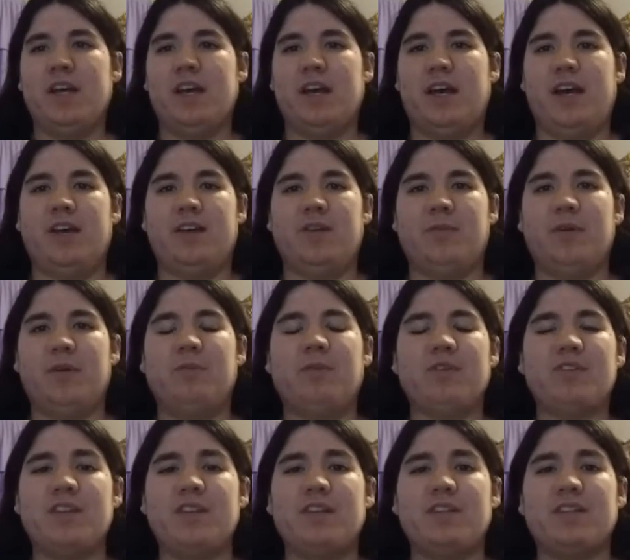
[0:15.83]
and um, it
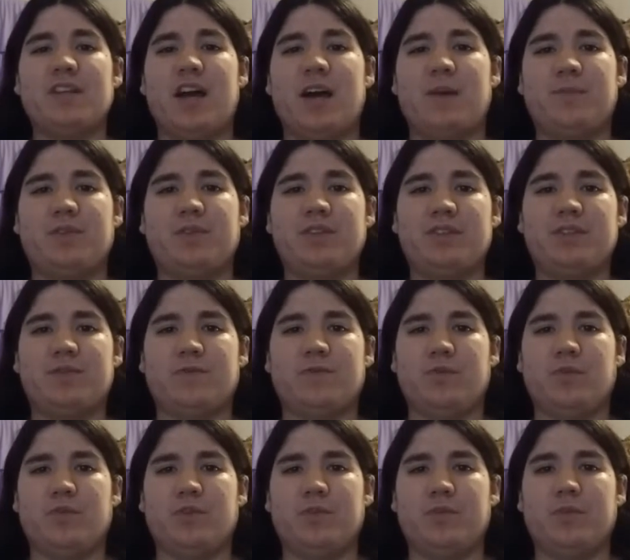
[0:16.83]
wasn't in top list
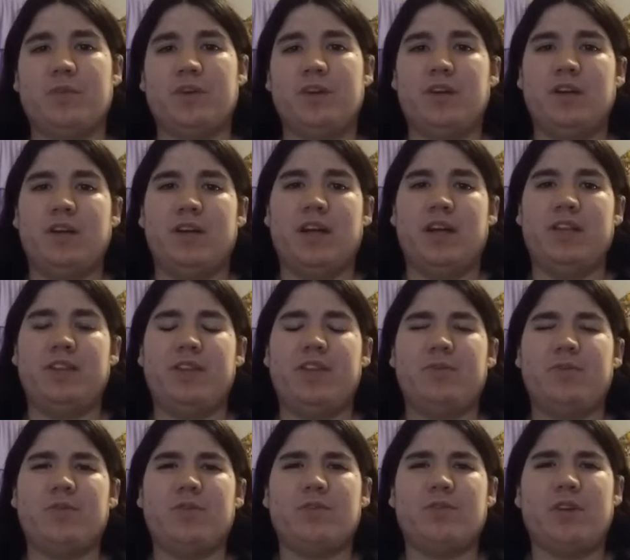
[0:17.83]
form. And
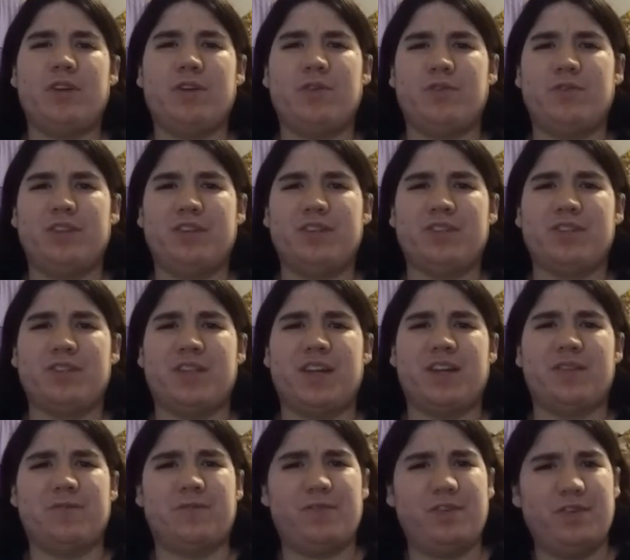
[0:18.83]
there were, like, only a
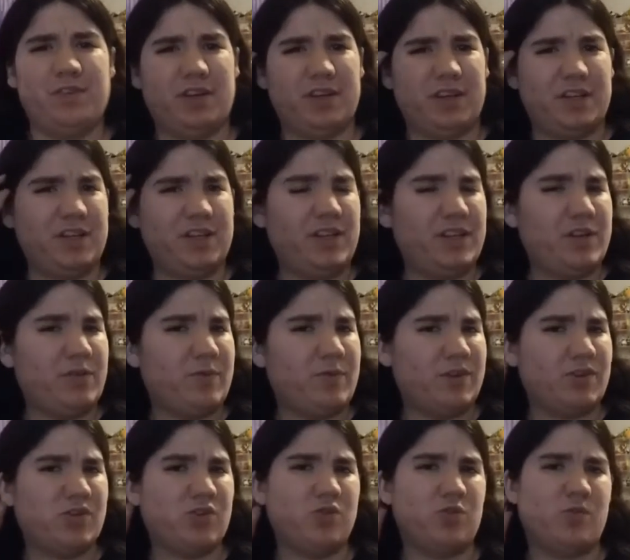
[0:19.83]
select few, like, I think
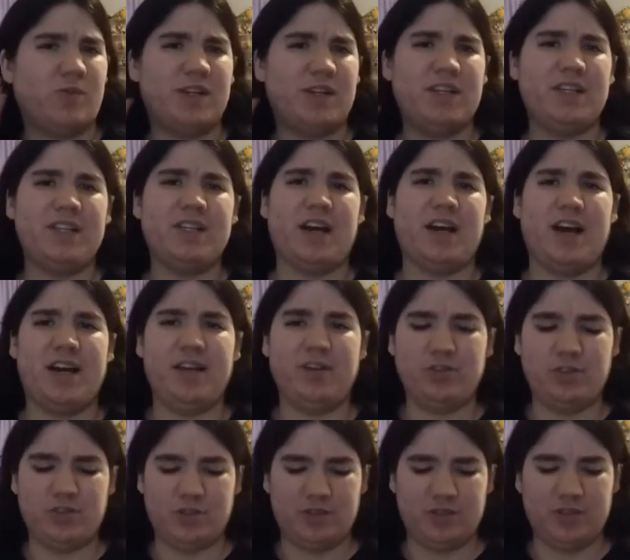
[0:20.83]
around 20
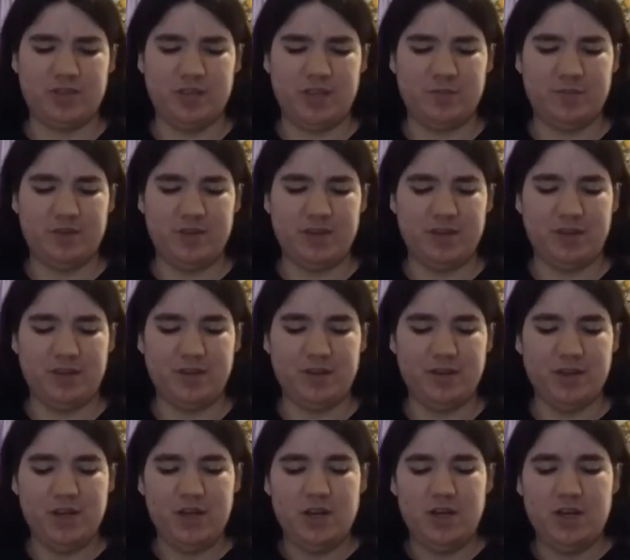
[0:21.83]
titles or something.
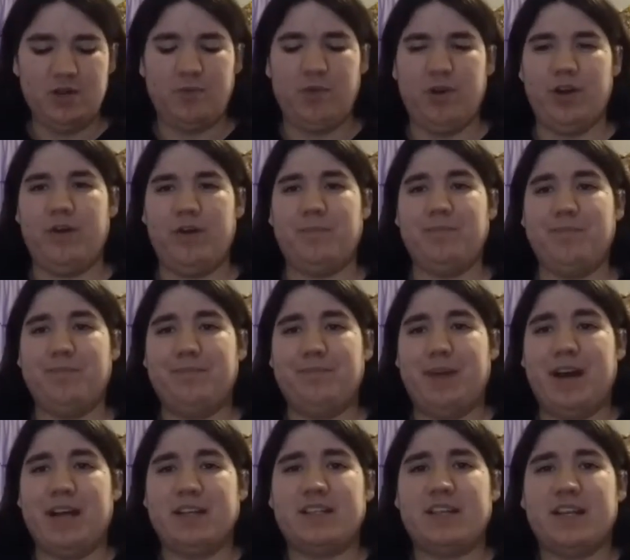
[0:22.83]
Well,
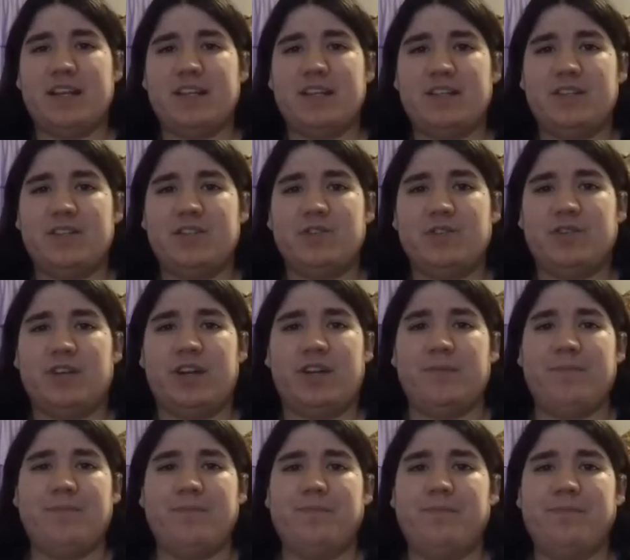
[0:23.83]
I decided to do, like,